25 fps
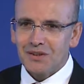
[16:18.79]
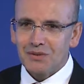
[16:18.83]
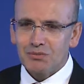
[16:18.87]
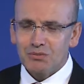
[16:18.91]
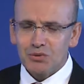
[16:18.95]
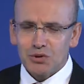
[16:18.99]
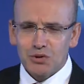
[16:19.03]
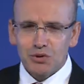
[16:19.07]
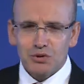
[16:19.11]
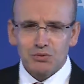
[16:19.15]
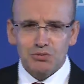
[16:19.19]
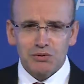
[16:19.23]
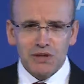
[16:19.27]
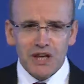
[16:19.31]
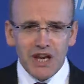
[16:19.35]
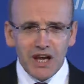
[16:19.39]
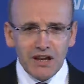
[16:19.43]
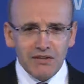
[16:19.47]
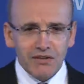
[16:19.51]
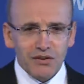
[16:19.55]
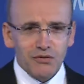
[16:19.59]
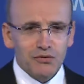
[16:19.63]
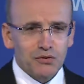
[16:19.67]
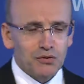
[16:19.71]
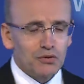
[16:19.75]
Because we
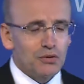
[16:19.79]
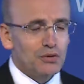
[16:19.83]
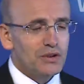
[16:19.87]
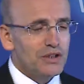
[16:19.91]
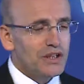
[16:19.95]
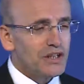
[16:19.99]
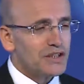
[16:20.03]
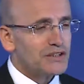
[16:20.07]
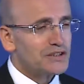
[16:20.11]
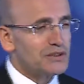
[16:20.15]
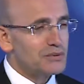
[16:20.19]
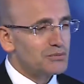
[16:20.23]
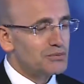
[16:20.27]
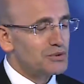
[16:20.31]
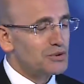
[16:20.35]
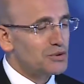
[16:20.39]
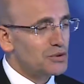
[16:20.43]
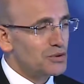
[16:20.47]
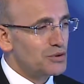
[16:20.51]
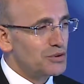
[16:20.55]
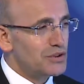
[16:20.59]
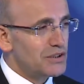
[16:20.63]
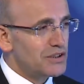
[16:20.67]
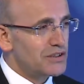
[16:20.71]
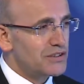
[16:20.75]
have a full customs
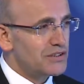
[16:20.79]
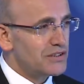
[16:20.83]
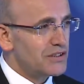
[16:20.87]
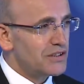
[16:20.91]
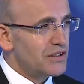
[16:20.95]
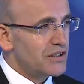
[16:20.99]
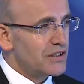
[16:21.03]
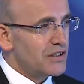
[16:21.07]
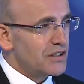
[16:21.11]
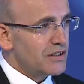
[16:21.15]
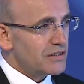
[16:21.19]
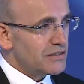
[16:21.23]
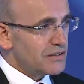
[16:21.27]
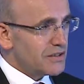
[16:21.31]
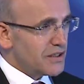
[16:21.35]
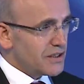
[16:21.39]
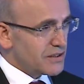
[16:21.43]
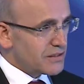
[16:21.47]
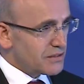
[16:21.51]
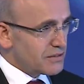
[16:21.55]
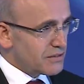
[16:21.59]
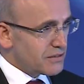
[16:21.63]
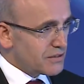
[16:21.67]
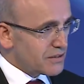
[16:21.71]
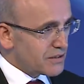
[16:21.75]
union
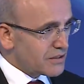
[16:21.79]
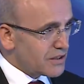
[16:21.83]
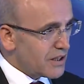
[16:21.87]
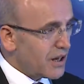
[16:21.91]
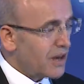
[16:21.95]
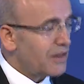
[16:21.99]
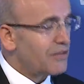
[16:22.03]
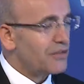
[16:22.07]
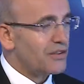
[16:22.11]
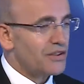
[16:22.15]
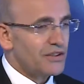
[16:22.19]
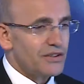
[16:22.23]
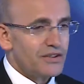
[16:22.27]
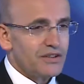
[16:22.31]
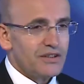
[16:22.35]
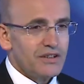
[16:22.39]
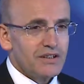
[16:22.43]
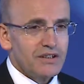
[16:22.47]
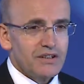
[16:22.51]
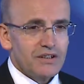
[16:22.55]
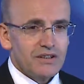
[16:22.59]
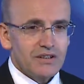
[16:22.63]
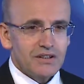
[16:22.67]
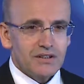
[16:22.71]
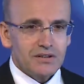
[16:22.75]
that cover
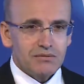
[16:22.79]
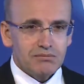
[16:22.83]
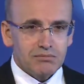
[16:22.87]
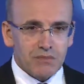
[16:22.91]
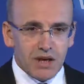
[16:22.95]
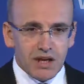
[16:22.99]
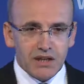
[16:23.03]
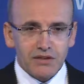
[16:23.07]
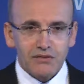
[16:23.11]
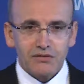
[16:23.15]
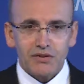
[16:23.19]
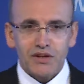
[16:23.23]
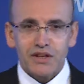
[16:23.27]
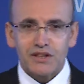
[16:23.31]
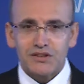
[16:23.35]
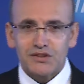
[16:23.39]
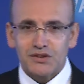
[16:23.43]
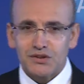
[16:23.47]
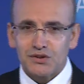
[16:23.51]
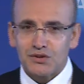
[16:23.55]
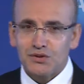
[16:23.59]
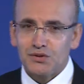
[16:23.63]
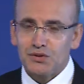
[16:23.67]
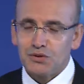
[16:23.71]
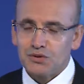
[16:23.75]

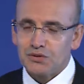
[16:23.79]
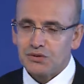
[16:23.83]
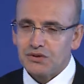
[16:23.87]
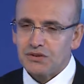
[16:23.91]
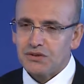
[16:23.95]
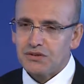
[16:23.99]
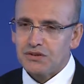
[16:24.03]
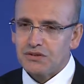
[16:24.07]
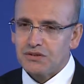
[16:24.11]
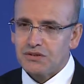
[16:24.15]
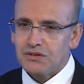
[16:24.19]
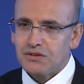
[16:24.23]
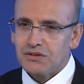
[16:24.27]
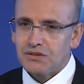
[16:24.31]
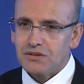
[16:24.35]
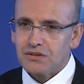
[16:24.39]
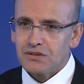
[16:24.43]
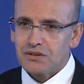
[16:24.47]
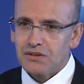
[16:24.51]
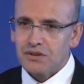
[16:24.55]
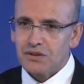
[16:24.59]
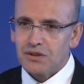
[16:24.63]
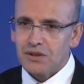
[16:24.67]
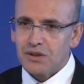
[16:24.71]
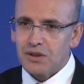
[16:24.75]
manufactured goods.
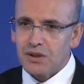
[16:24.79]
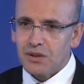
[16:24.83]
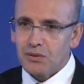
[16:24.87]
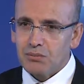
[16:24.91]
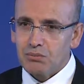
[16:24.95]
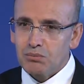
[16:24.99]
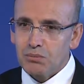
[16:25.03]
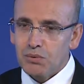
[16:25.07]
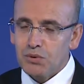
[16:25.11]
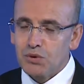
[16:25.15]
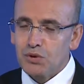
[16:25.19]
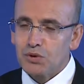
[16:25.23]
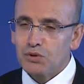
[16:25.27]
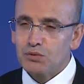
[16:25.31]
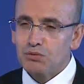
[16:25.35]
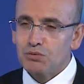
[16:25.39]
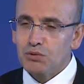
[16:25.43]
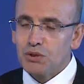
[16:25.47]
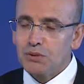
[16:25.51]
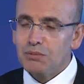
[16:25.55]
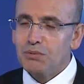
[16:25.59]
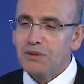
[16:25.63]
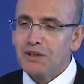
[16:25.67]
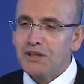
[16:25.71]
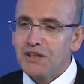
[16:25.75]
Because
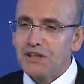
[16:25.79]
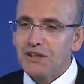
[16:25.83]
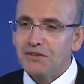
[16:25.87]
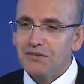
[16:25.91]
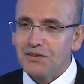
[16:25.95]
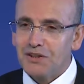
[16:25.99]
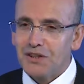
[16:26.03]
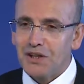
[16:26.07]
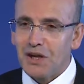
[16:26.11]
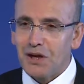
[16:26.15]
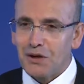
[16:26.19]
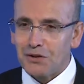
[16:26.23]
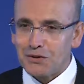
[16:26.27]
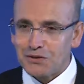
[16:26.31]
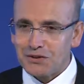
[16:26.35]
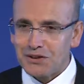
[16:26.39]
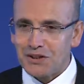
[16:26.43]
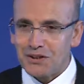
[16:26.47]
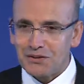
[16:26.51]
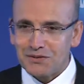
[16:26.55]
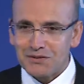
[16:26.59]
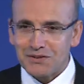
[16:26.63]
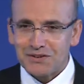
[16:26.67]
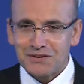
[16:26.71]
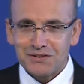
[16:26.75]
we believe in
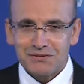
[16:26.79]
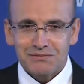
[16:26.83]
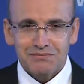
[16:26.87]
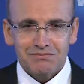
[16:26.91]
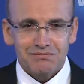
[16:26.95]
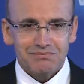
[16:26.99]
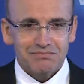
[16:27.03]
ourselves.